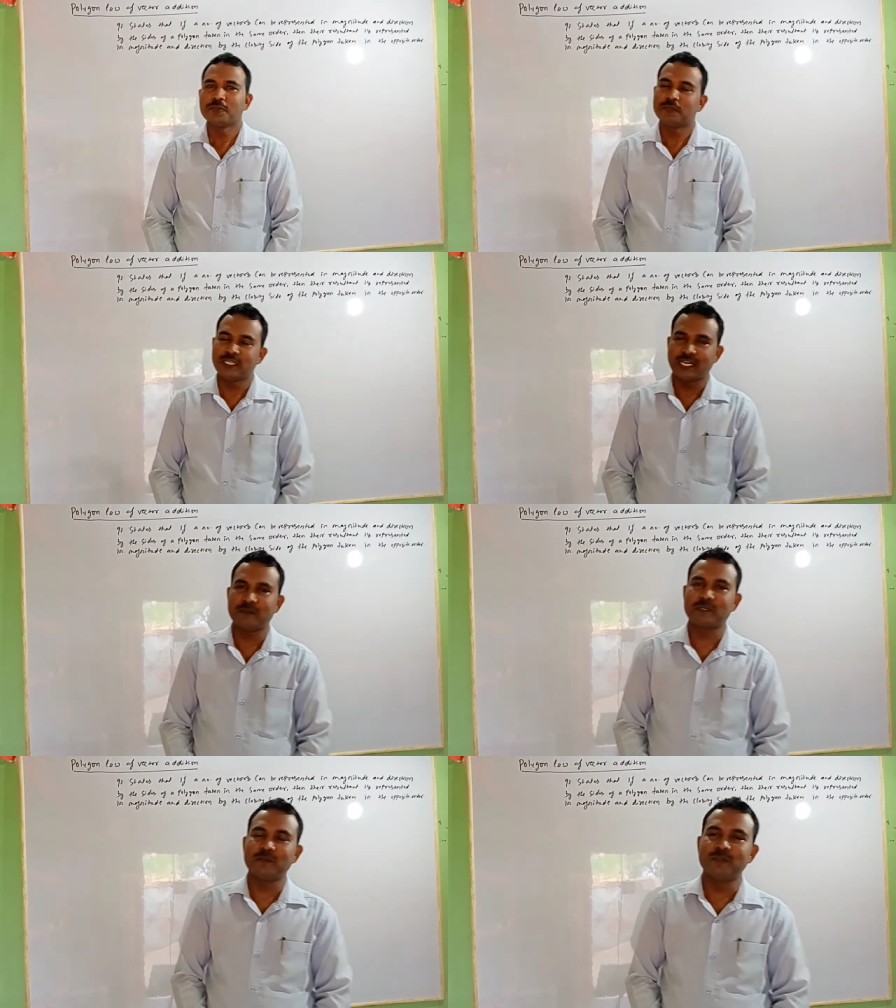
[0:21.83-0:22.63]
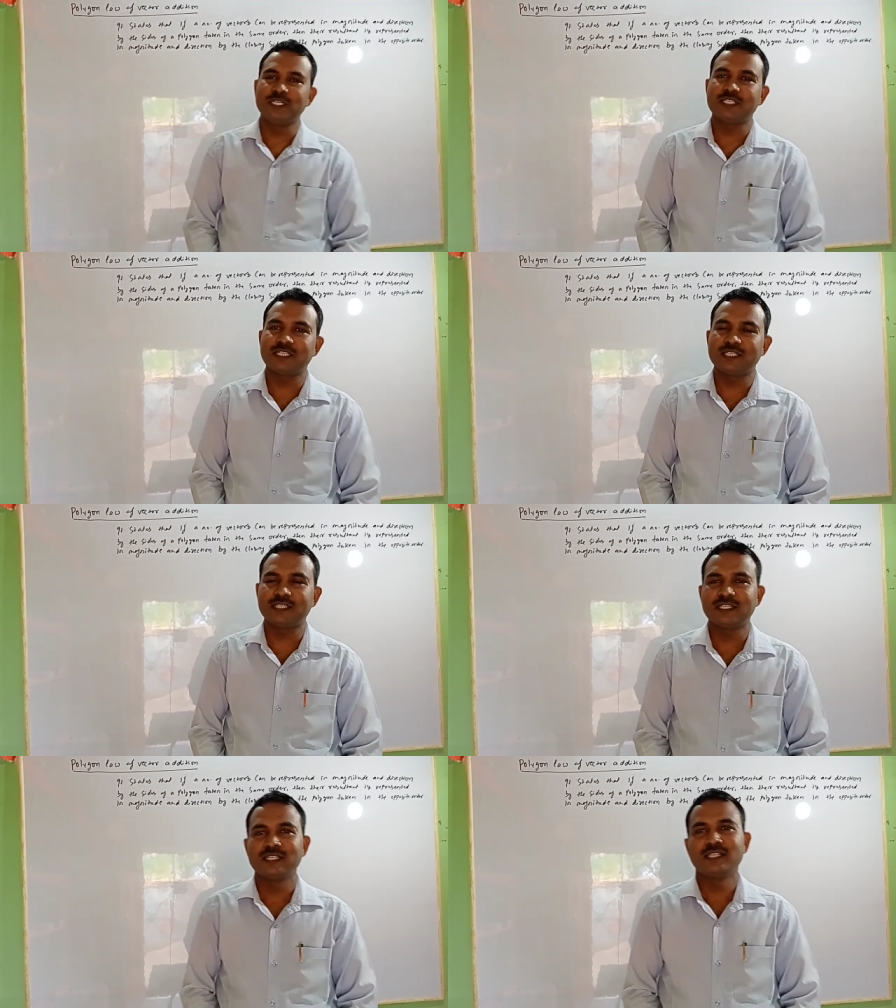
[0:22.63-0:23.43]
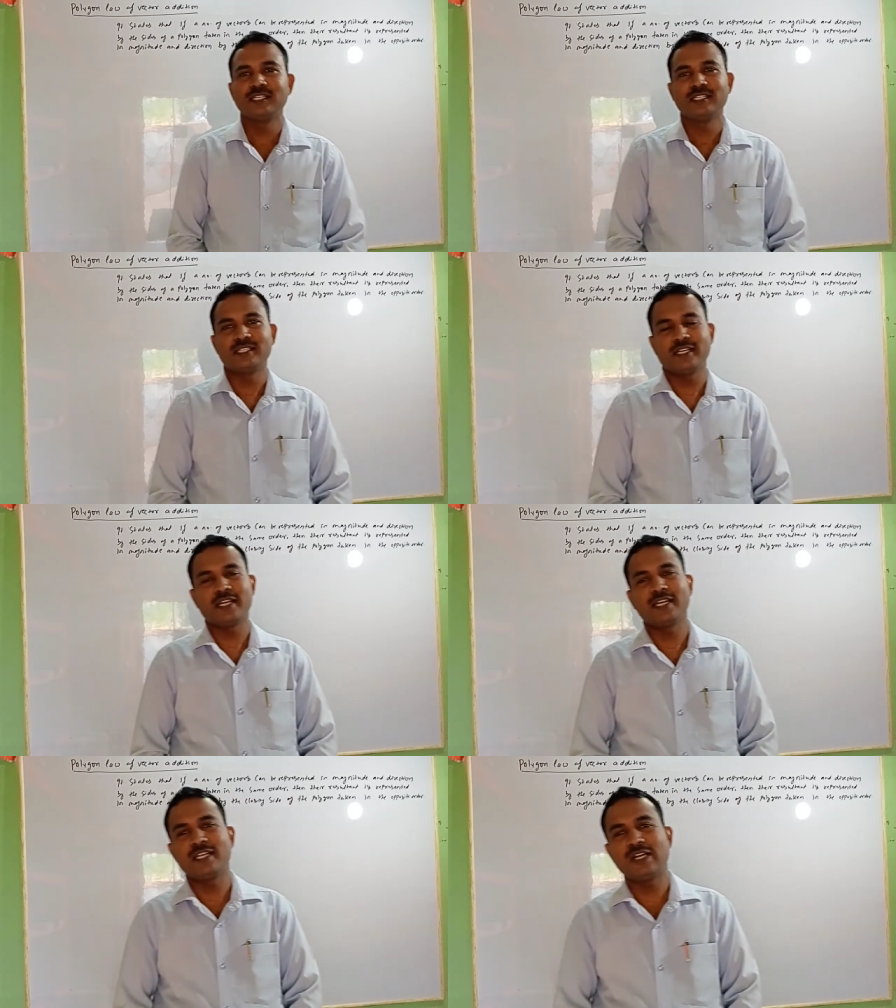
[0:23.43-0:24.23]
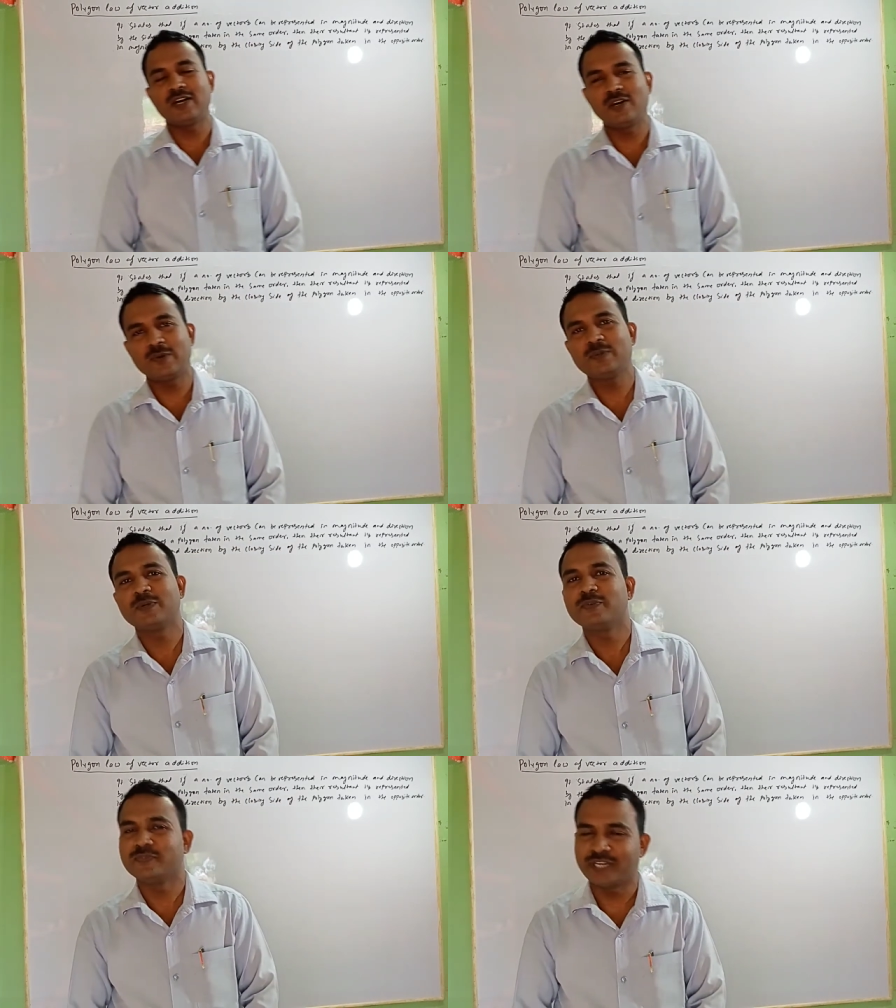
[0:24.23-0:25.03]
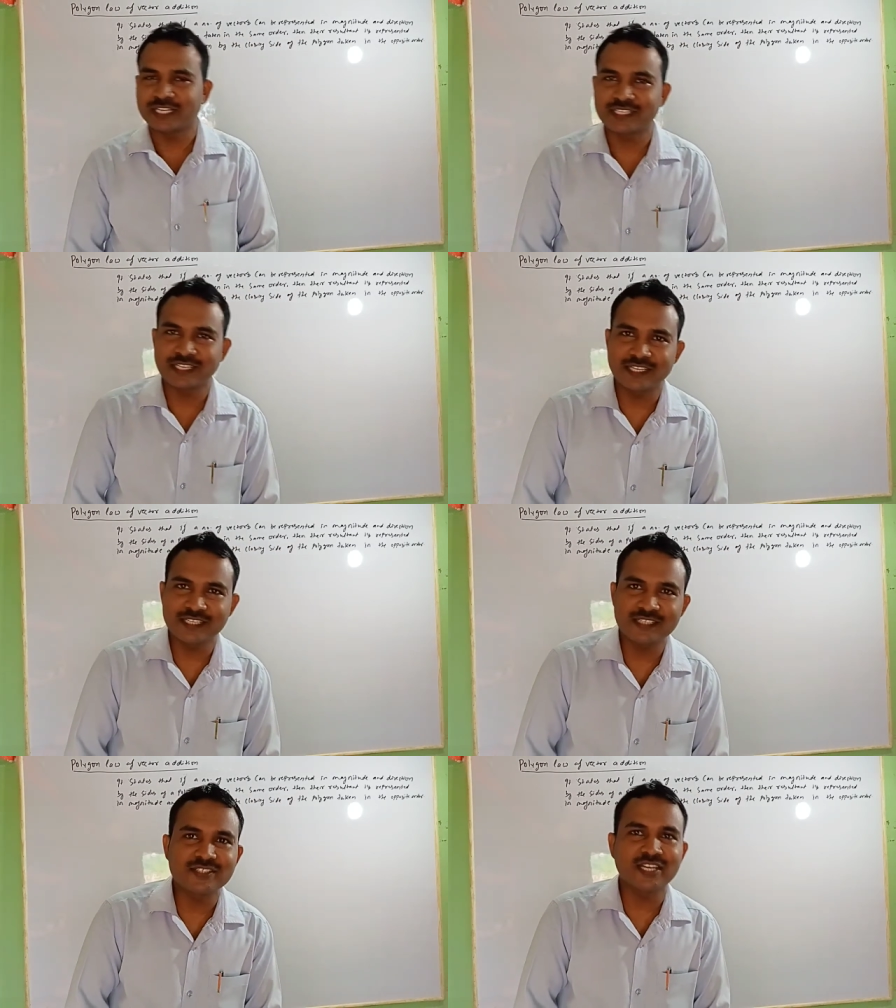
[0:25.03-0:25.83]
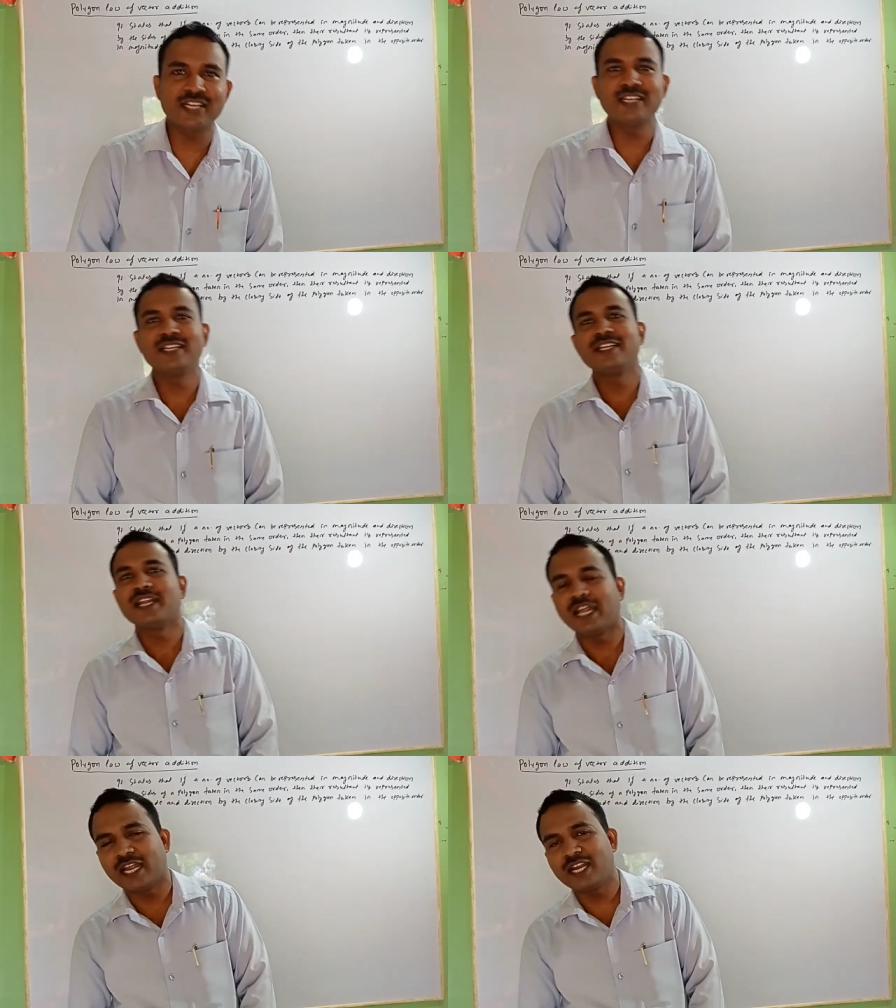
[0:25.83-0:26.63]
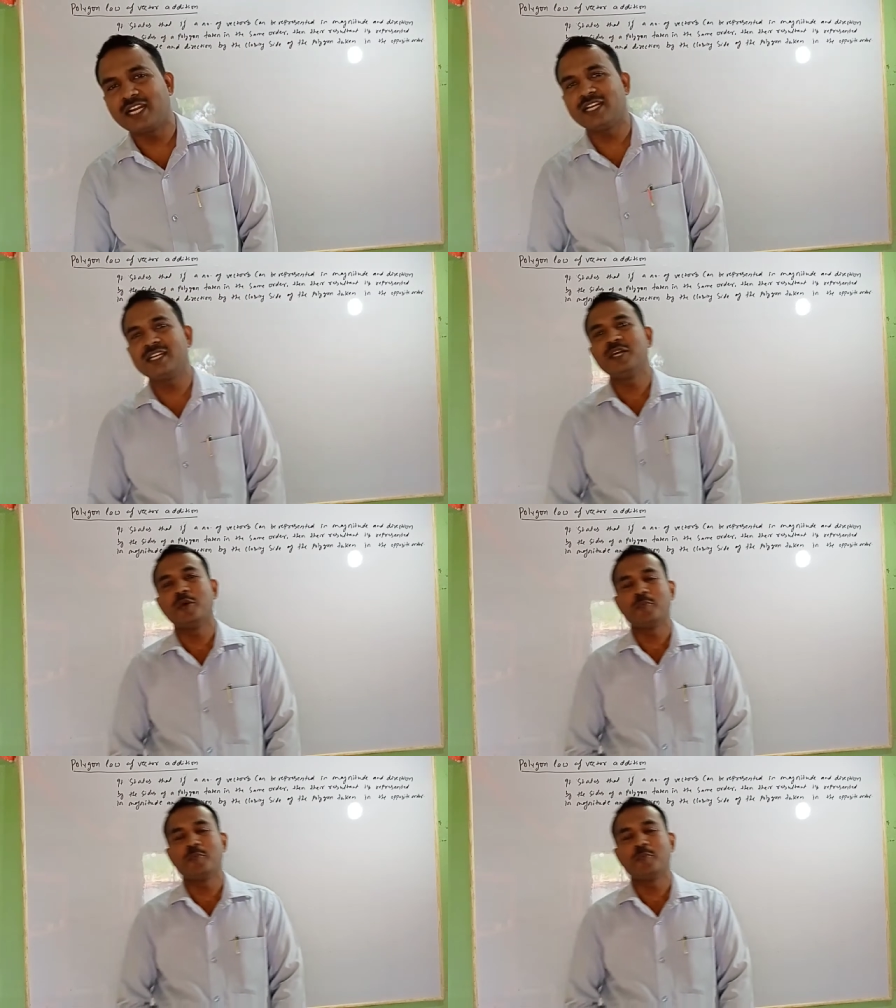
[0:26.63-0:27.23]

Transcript: we have completed triangle law of vector addition and